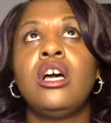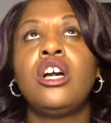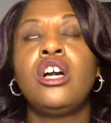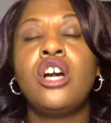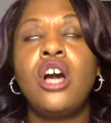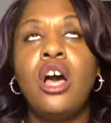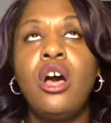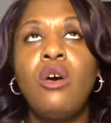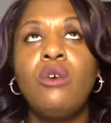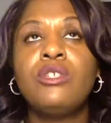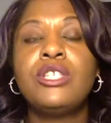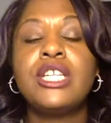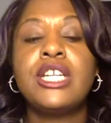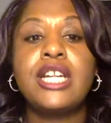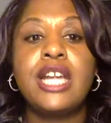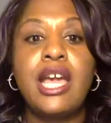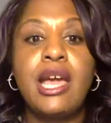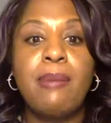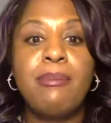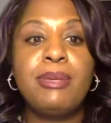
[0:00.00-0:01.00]
Ghost
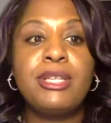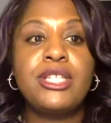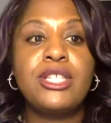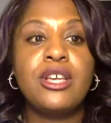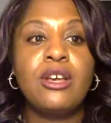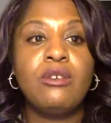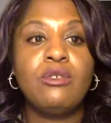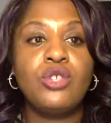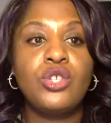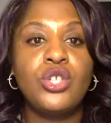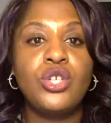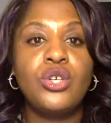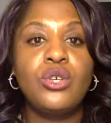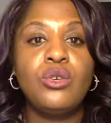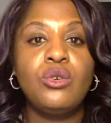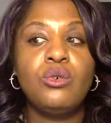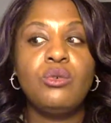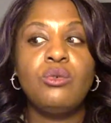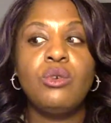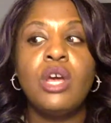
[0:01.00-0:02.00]
in episode
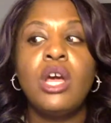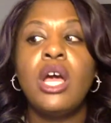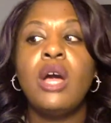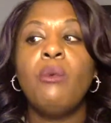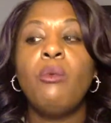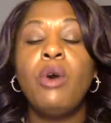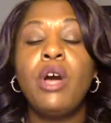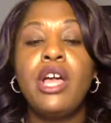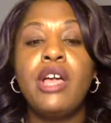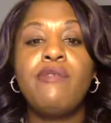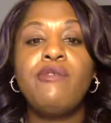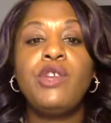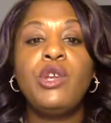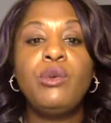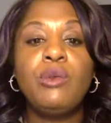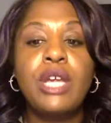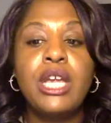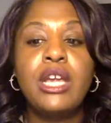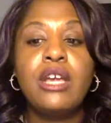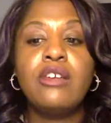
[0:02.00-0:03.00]
2, well, if
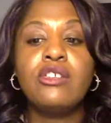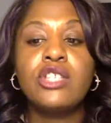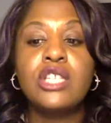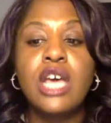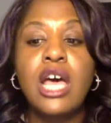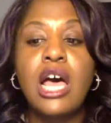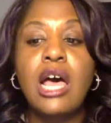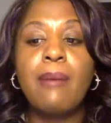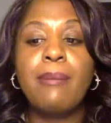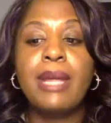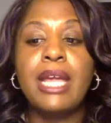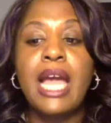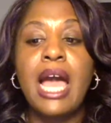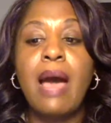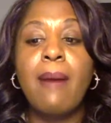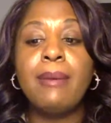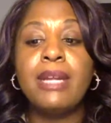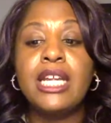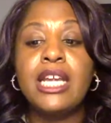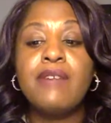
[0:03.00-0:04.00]
you kill Tommy,
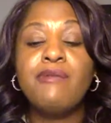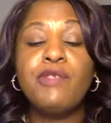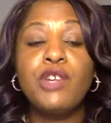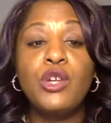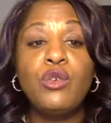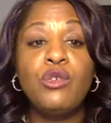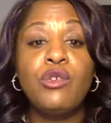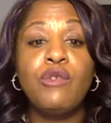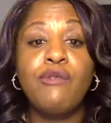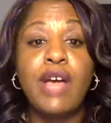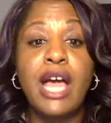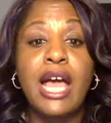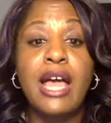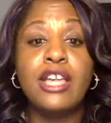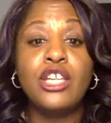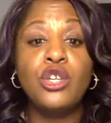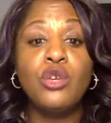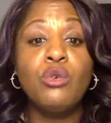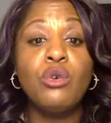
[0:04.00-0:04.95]
I'm gonna need for you to find.